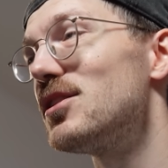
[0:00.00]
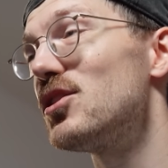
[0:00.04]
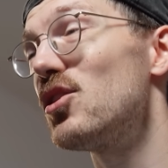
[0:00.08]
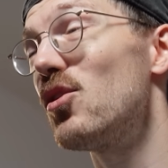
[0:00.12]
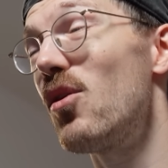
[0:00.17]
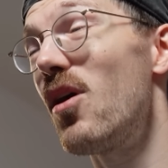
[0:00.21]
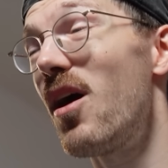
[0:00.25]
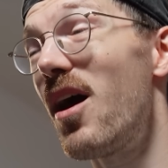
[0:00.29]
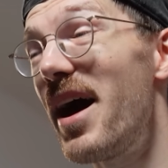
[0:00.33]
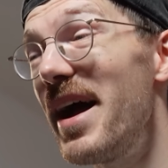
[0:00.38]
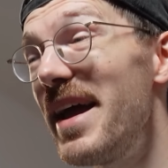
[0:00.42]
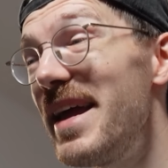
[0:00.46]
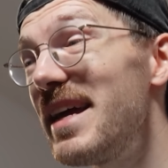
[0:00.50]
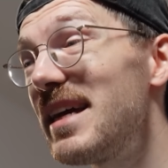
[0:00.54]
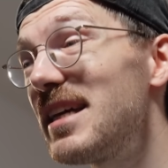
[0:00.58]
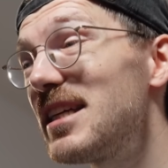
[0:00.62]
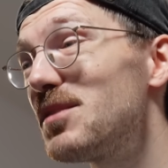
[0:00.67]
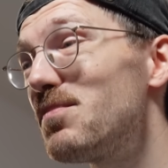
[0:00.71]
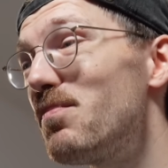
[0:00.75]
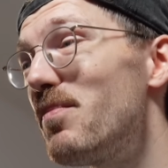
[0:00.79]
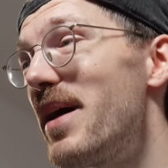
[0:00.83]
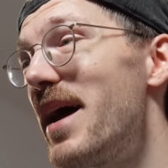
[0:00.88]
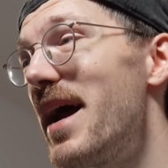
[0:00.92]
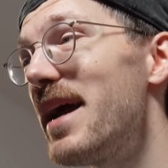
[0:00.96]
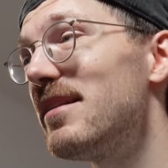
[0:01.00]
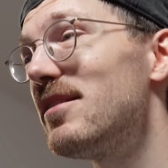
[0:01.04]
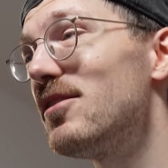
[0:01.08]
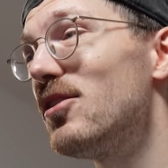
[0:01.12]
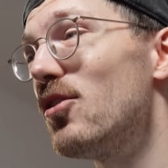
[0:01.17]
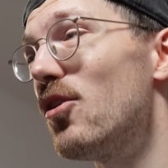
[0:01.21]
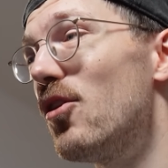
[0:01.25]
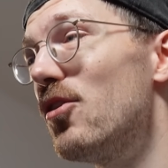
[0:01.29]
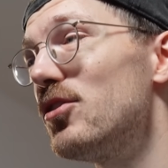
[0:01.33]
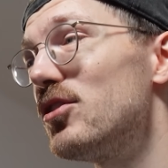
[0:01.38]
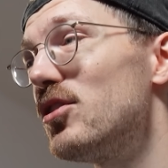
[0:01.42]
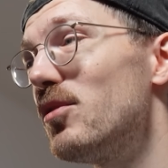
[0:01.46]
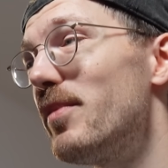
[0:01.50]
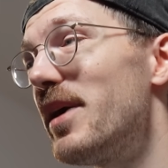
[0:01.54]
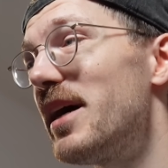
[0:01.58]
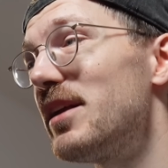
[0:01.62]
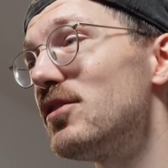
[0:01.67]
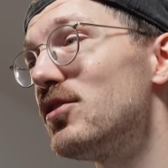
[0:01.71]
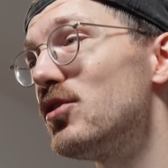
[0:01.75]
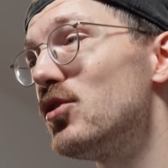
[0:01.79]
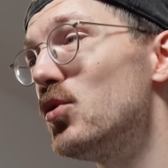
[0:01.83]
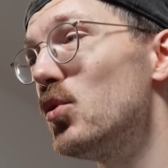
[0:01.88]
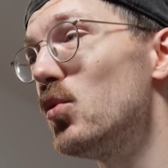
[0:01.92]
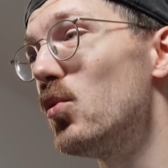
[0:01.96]
So I expect going to
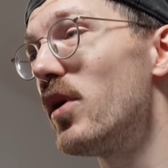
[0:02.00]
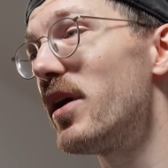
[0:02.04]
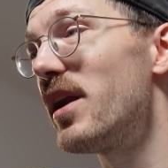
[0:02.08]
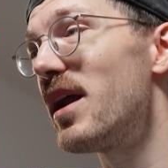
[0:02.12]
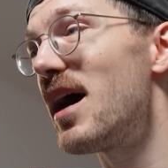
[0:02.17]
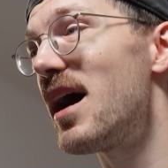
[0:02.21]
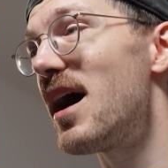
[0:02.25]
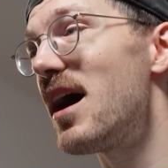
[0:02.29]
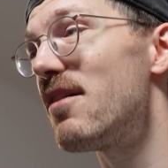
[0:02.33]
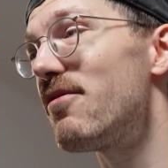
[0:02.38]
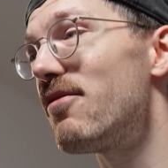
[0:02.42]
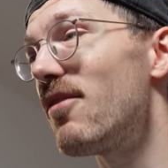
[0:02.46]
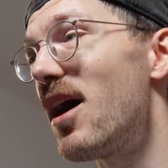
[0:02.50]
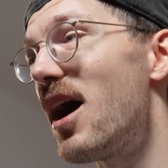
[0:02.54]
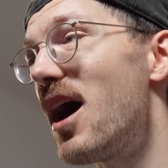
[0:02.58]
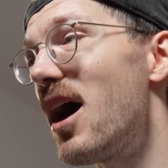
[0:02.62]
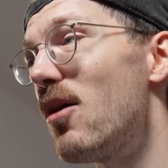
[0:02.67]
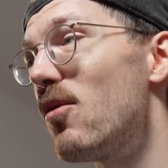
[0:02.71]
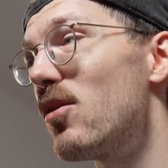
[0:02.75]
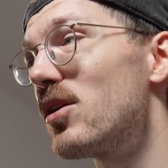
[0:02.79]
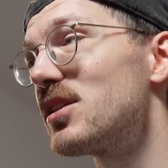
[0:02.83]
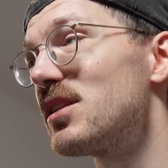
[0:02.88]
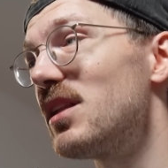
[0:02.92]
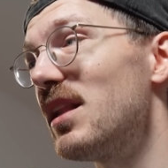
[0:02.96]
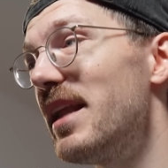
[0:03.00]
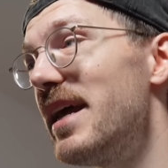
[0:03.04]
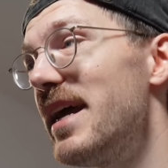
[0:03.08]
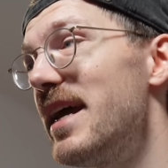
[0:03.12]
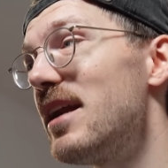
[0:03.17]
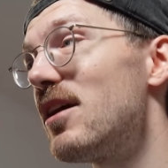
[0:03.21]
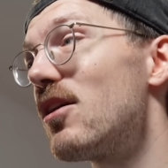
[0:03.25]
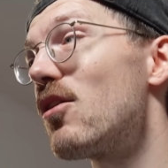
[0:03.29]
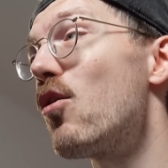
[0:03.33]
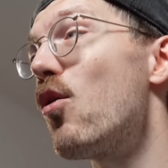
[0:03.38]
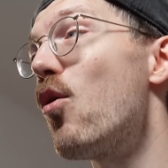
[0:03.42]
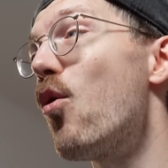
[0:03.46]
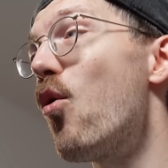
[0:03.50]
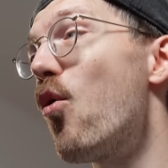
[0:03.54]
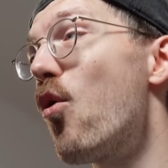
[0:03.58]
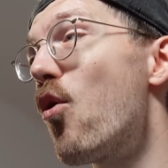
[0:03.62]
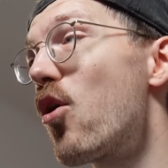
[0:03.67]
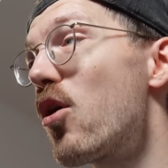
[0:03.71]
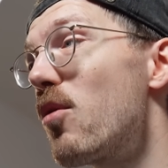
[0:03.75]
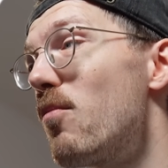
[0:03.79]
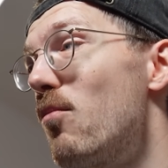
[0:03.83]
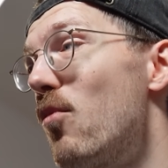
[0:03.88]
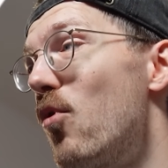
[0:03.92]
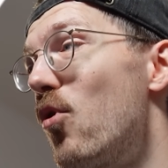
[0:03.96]
bed 2.5 hours later
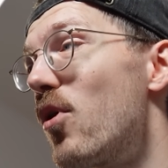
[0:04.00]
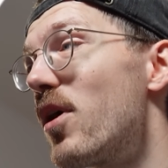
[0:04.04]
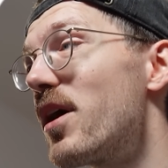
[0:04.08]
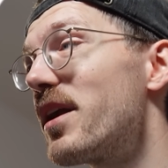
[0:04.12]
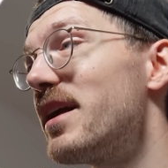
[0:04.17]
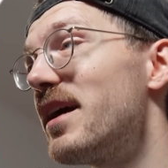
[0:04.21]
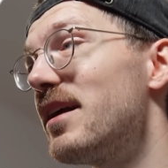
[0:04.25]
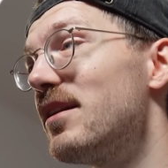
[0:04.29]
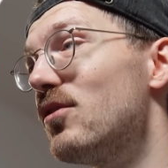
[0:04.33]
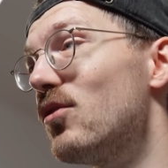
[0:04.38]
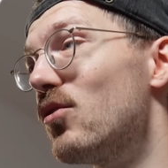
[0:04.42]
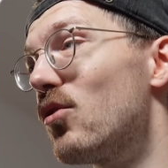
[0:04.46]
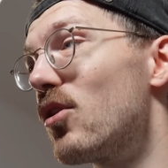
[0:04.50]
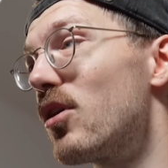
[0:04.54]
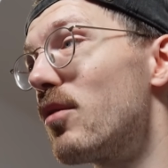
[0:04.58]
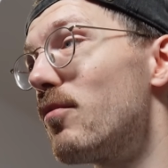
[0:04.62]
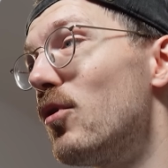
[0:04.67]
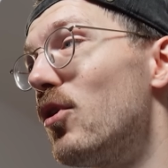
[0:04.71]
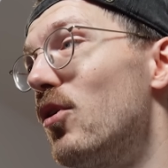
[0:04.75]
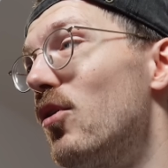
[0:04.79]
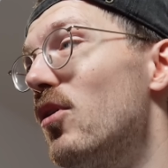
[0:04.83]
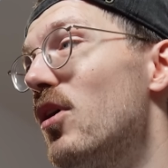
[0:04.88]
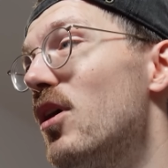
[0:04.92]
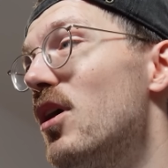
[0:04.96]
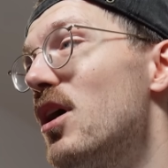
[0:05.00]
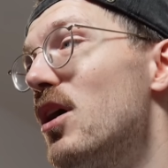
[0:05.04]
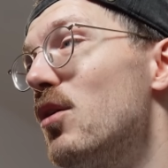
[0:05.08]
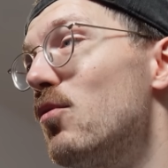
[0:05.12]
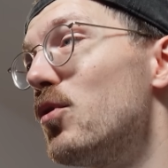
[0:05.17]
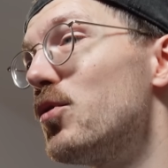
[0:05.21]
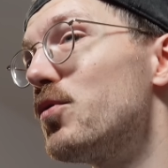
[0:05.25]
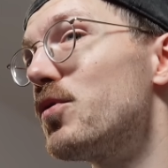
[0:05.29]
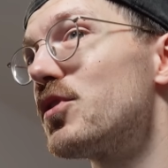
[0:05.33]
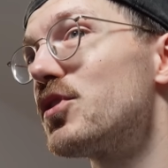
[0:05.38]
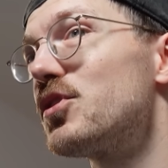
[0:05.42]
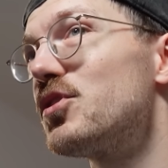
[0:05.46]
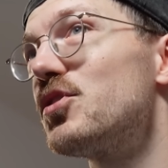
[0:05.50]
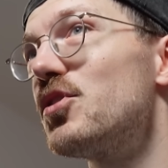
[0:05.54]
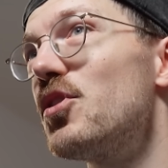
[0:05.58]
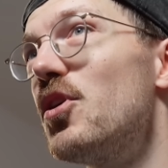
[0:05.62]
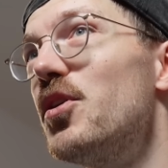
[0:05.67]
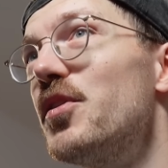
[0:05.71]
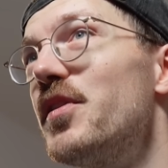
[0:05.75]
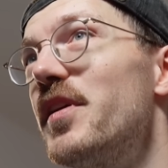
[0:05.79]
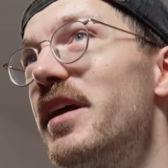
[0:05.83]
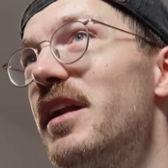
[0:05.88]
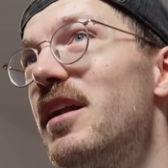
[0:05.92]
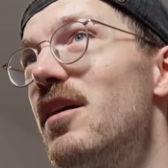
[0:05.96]
or more than normal would
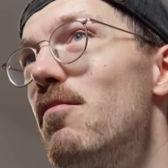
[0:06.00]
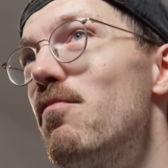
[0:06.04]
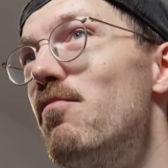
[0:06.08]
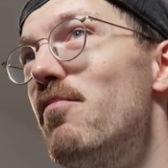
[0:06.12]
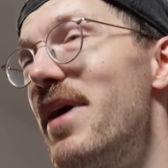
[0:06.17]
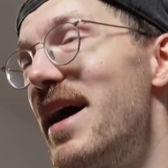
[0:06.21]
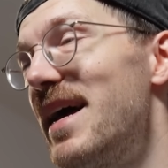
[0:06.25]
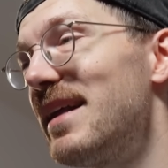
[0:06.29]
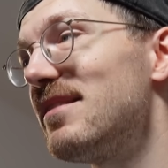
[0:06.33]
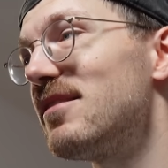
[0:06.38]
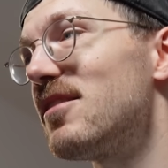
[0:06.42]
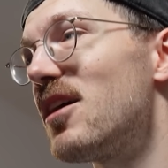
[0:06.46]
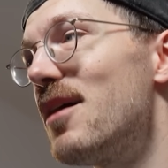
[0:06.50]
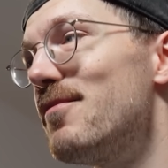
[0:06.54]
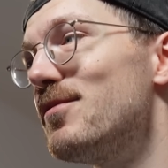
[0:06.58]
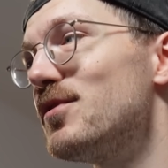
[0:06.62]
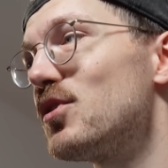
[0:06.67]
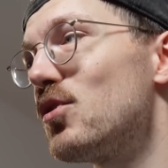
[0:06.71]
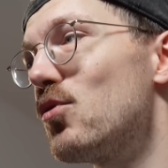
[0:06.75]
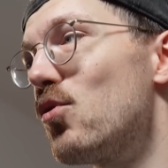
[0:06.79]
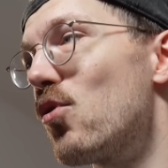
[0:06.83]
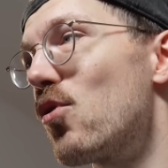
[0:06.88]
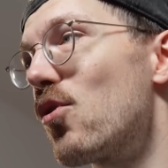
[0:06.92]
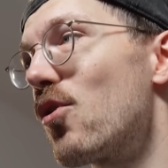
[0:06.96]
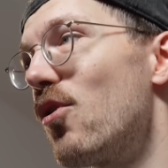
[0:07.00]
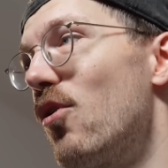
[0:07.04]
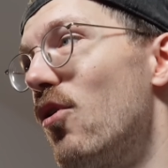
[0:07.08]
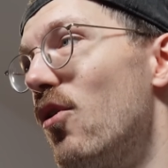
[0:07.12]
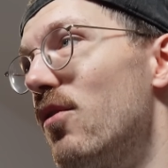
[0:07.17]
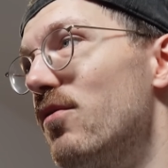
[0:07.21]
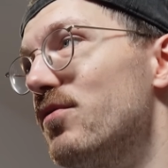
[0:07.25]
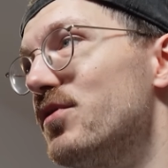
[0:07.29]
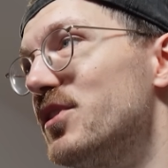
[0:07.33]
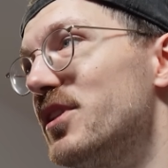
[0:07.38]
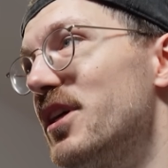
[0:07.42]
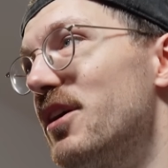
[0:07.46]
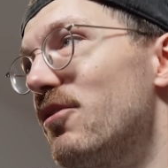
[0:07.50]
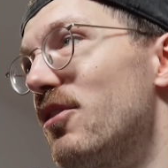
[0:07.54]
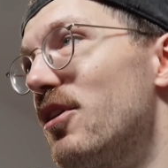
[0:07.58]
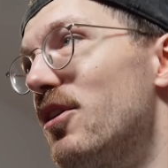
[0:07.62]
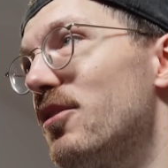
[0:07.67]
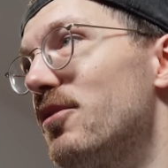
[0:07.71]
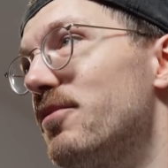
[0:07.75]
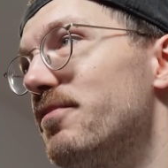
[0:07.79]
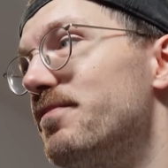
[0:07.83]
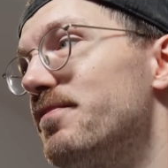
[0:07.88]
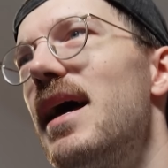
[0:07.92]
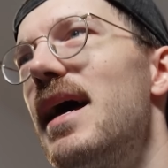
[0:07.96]
result in a bedtime score of
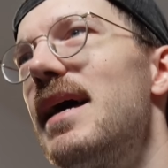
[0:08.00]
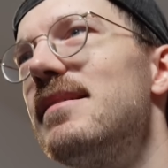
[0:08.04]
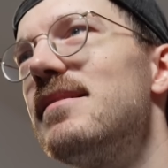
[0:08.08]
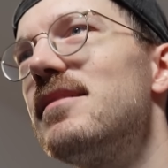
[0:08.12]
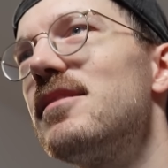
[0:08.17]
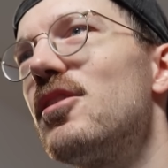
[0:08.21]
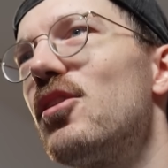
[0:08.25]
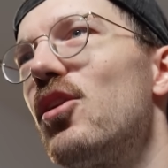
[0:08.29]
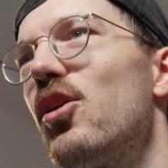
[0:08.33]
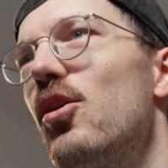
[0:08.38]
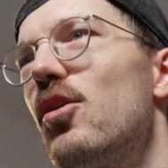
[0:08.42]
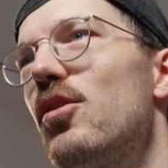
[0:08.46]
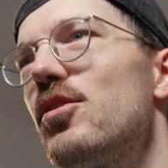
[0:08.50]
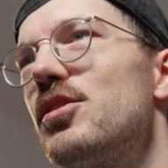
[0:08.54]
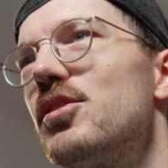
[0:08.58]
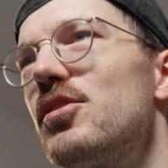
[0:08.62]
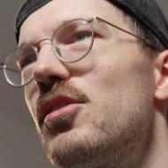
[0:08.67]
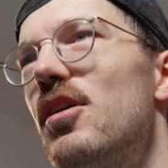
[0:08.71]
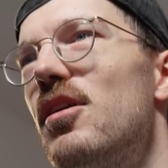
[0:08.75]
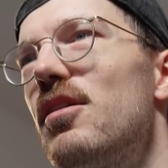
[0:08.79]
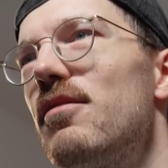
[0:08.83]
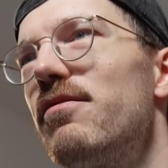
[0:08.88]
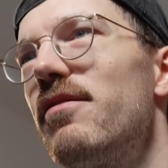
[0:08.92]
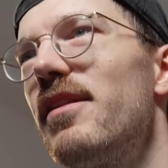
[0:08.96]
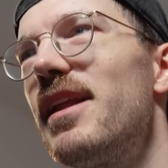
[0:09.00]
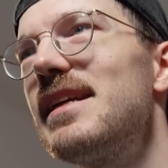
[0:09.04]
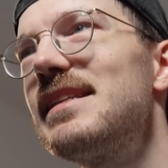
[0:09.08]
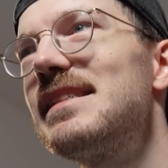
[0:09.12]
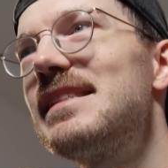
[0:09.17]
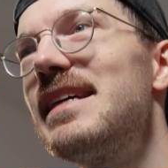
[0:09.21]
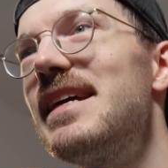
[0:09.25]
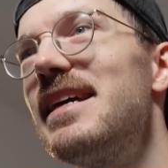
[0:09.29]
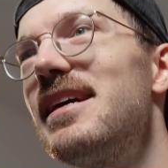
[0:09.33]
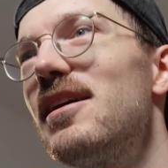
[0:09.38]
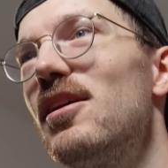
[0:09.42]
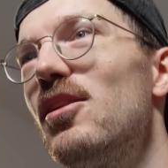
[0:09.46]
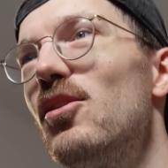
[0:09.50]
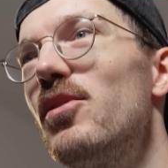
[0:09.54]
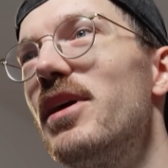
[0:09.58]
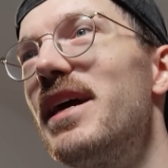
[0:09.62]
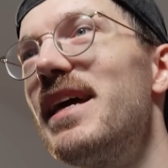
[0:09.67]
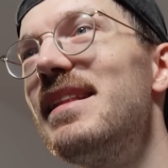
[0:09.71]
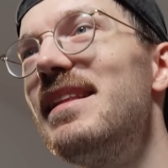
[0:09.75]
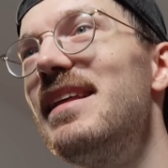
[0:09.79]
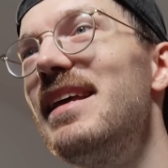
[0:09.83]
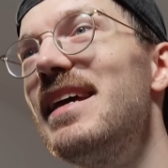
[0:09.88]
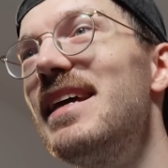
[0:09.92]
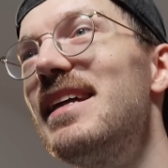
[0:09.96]
0. And to close off, let's take a look
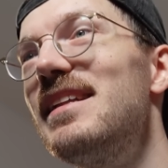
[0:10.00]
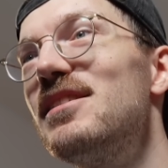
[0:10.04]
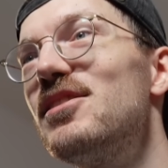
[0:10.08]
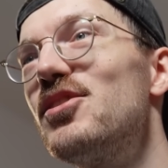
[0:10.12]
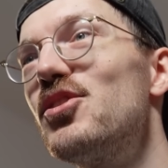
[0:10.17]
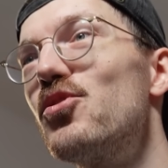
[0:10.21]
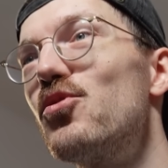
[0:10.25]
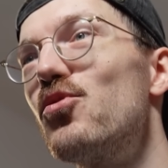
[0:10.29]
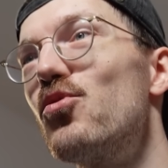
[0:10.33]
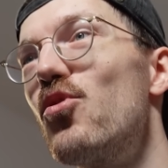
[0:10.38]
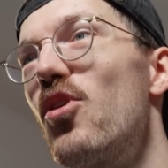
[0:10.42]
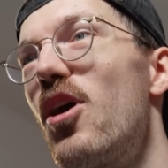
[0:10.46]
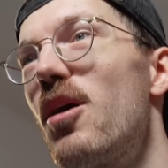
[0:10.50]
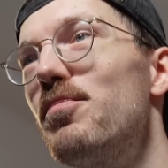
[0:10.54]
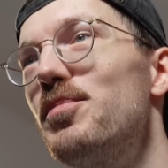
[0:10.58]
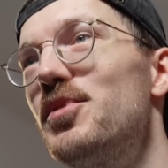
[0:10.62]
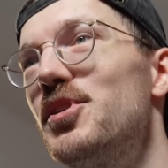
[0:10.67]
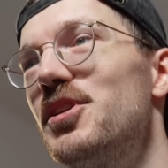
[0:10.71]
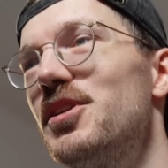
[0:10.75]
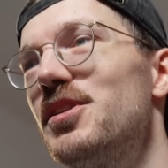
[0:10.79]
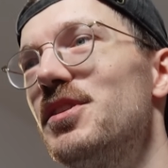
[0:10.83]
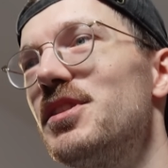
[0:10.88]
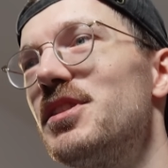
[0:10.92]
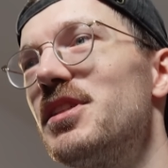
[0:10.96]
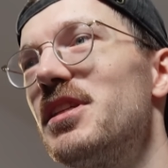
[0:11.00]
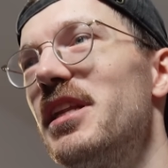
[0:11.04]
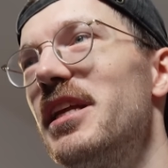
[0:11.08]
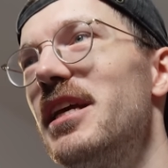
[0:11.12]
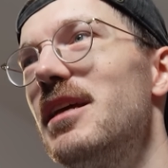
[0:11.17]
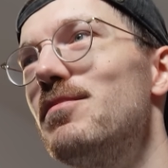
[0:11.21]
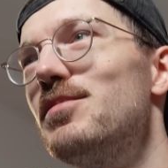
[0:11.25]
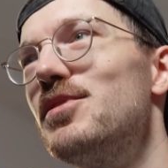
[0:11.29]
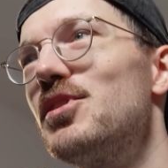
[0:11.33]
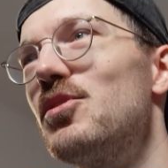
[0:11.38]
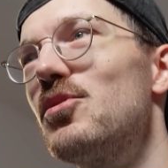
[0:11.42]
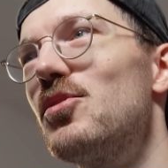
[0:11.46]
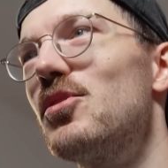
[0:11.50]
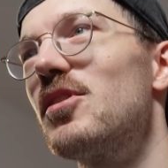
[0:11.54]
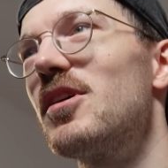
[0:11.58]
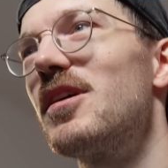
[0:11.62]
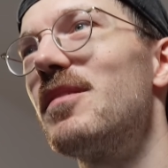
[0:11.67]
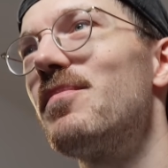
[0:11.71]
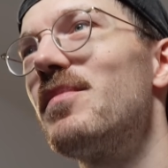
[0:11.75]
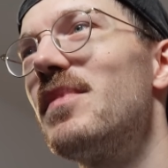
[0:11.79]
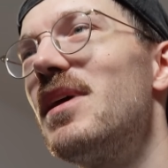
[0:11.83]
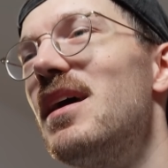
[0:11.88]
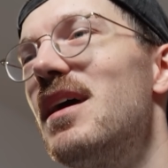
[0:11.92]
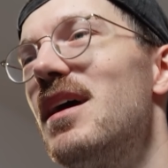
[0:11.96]
at the interruption sleep
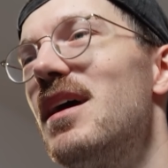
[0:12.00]
score.